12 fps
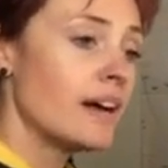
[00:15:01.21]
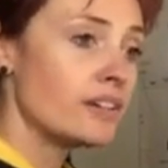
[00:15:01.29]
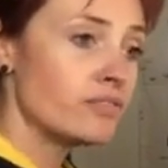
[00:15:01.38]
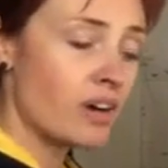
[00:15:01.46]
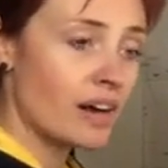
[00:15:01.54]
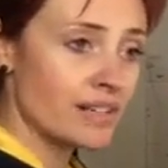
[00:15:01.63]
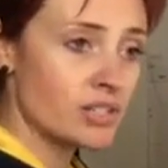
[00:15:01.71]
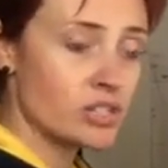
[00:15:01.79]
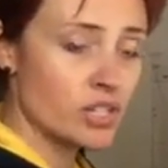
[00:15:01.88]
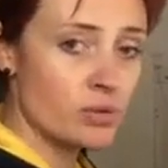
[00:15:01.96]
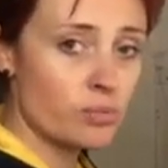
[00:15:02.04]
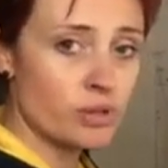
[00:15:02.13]

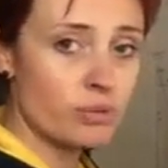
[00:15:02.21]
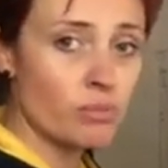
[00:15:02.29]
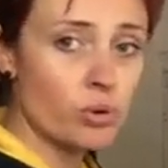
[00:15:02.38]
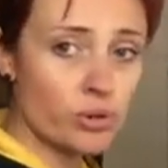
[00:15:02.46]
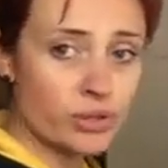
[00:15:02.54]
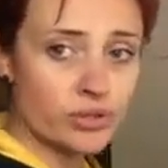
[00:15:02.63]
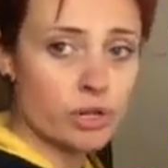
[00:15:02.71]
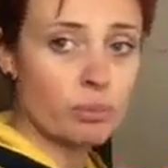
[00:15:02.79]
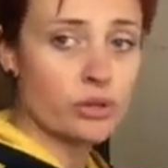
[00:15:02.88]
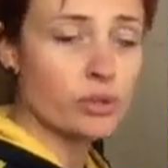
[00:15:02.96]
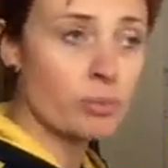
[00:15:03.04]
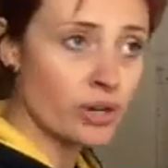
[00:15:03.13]
advise you, the more you
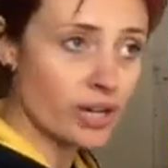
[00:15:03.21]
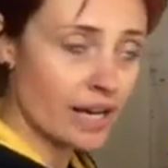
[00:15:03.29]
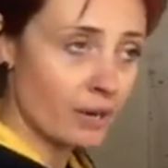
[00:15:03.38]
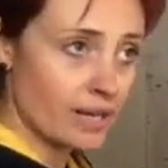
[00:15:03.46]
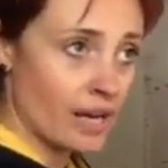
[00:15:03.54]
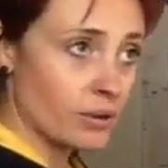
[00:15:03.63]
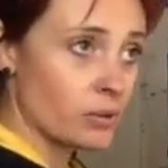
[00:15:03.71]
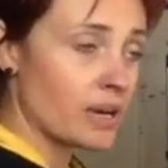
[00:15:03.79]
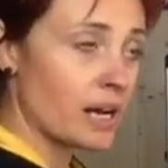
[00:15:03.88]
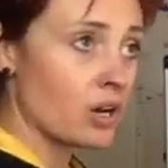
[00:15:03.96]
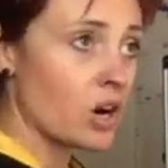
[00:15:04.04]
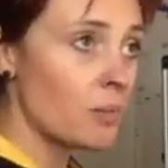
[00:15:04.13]
start putting your work out now, you'll get